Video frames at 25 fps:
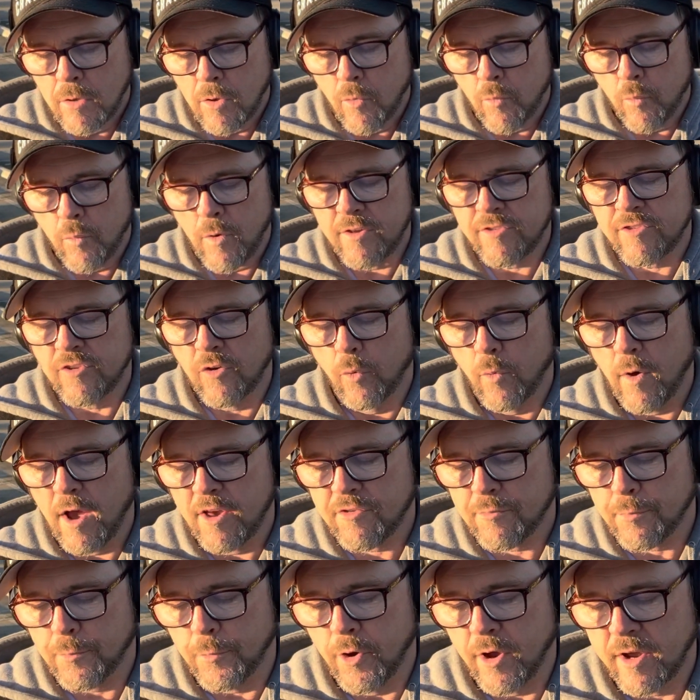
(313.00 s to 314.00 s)
Russell
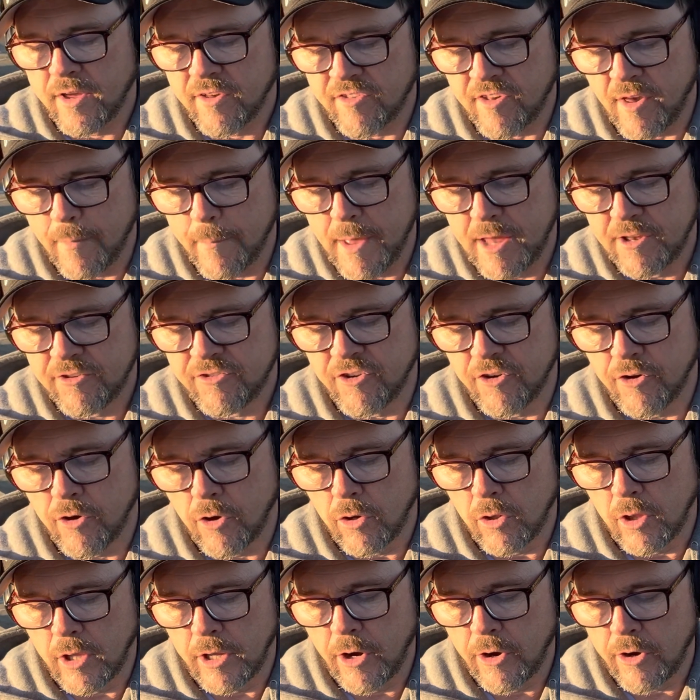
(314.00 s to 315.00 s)
Westbrook, as I mentioned
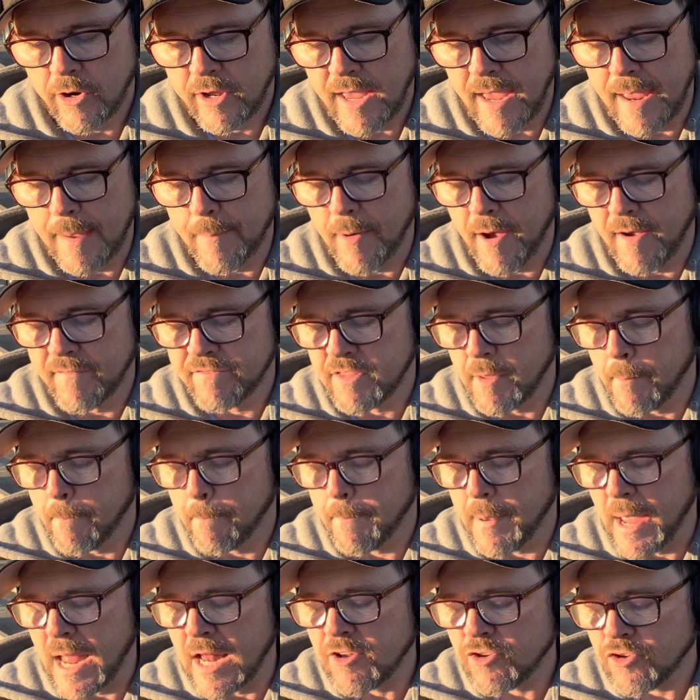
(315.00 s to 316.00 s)
earlier, came off the
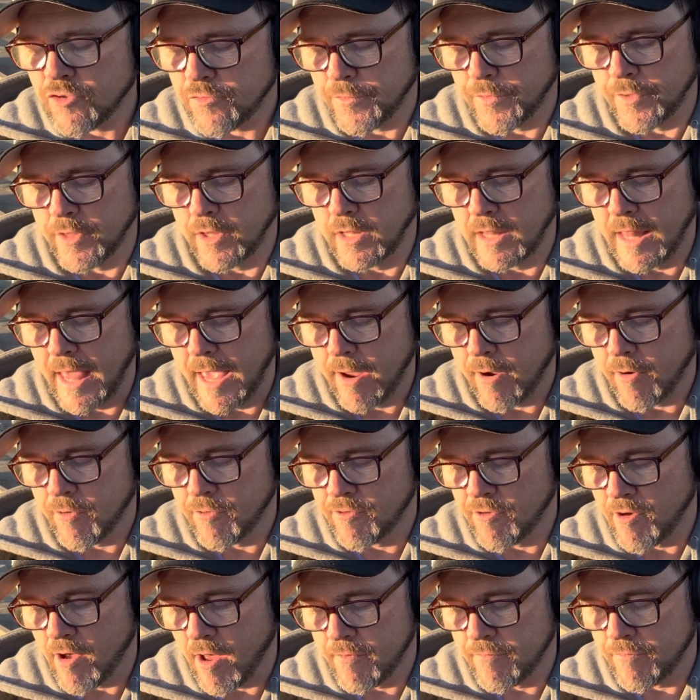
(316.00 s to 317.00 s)
bench for the
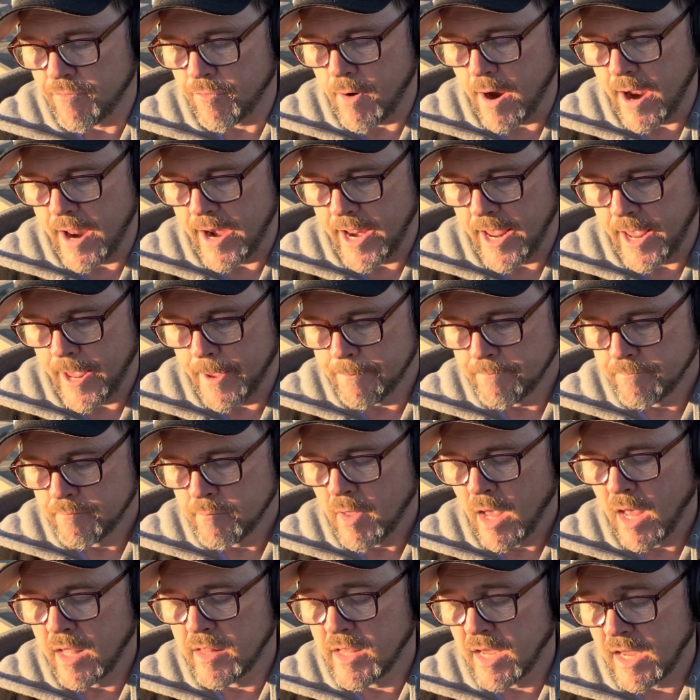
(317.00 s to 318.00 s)
Lakers on Friday,
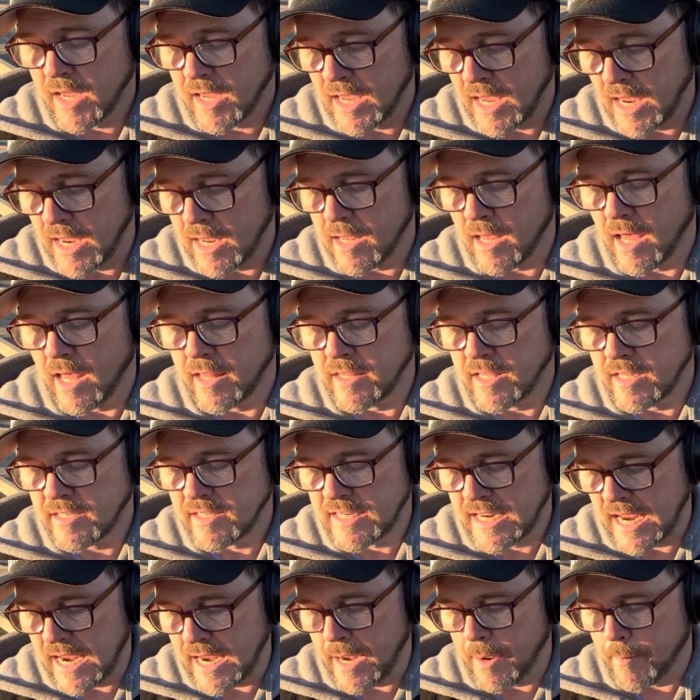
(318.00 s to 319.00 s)
and the and the
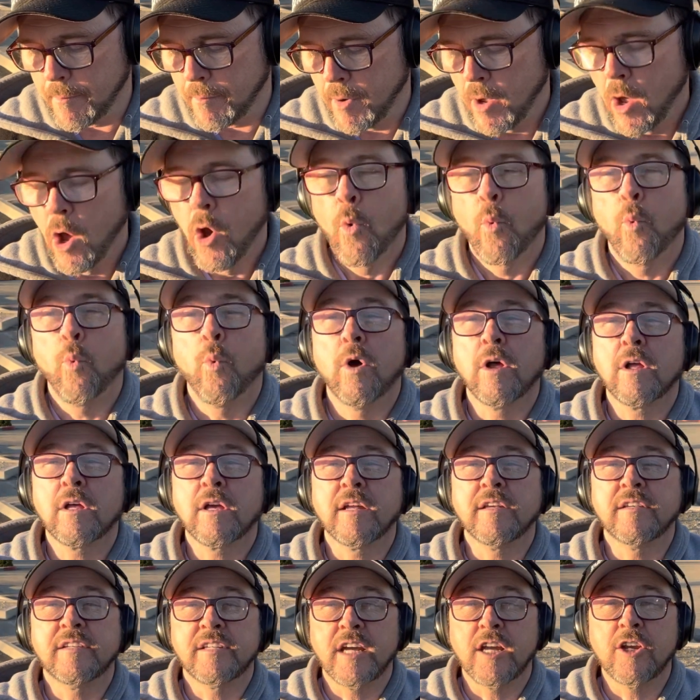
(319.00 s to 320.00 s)
team will
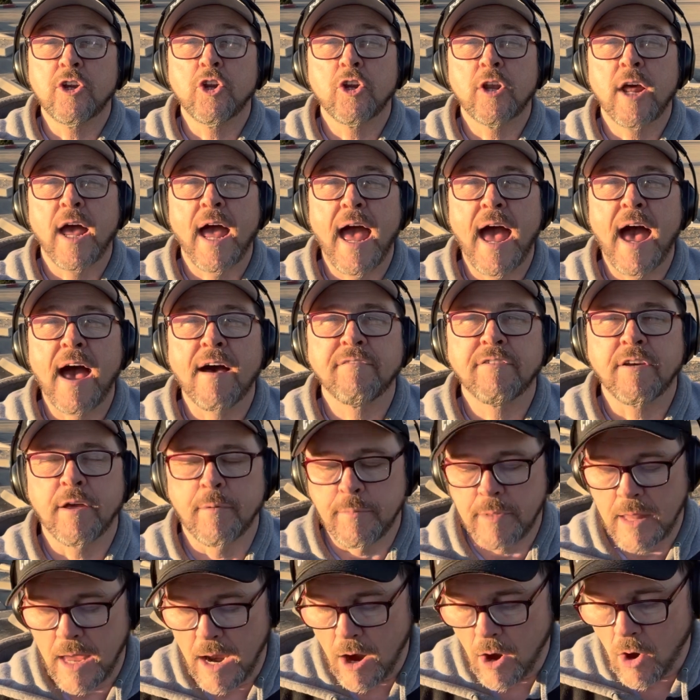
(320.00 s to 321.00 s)
continue to have
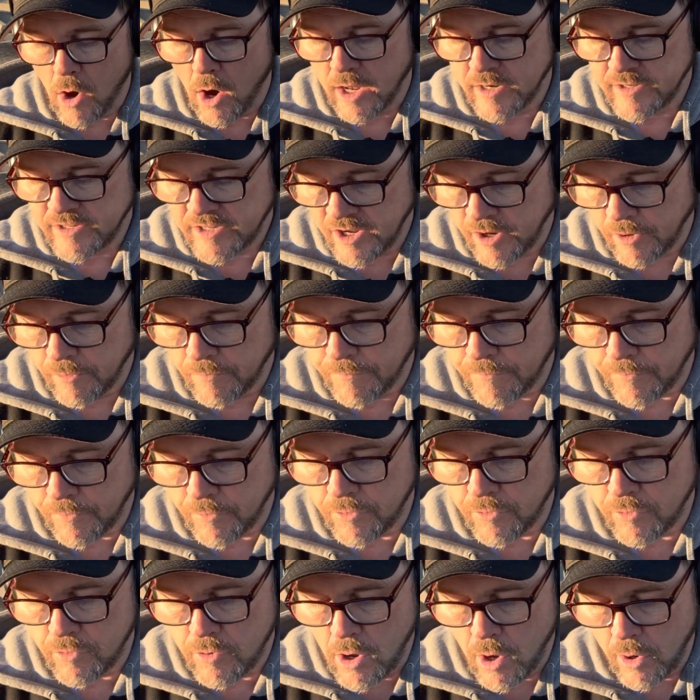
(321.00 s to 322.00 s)
him there until
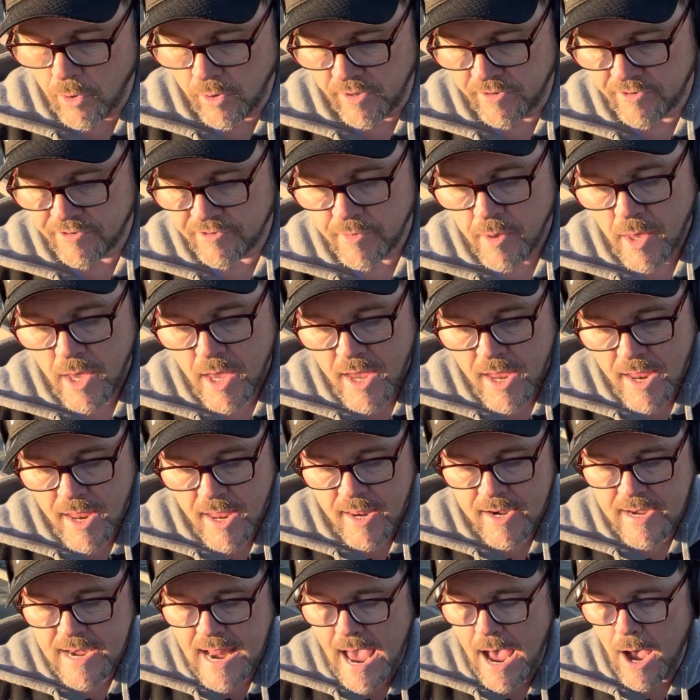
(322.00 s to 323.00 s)
further notice.
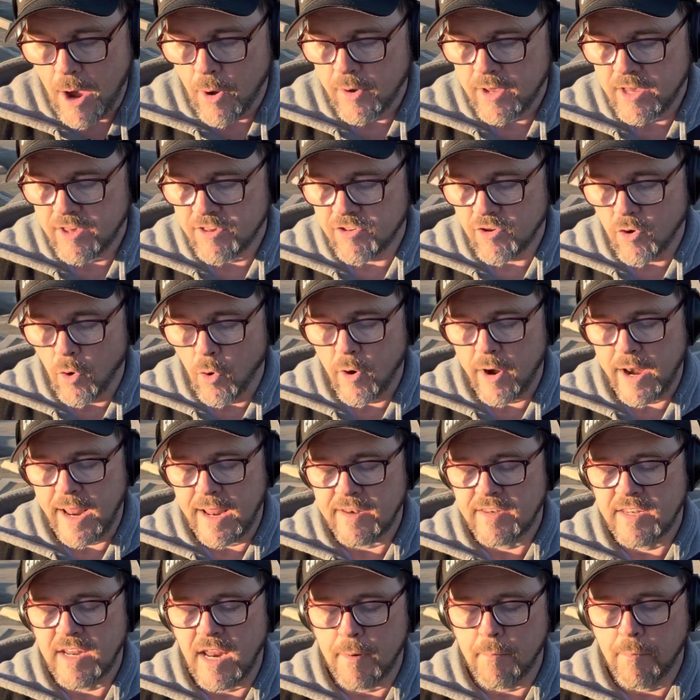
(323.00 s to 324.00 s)
Now, he scored
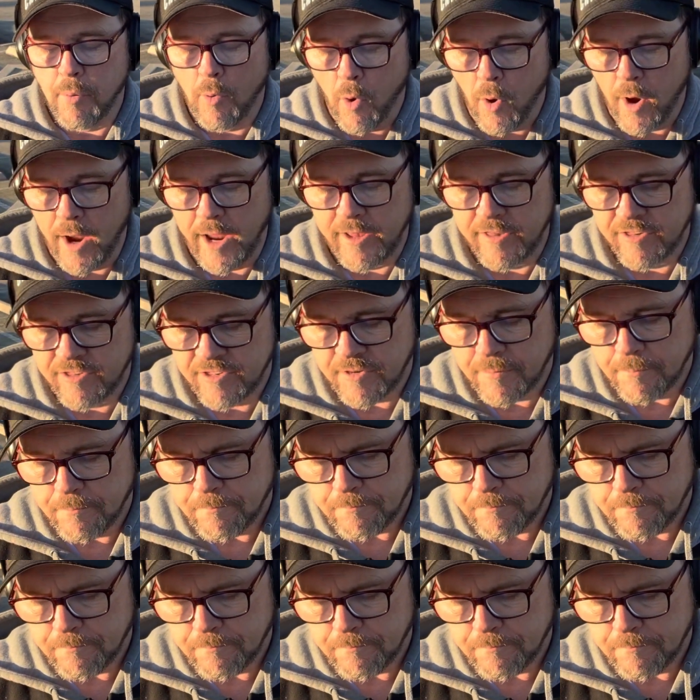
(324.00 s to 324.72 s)
18 points,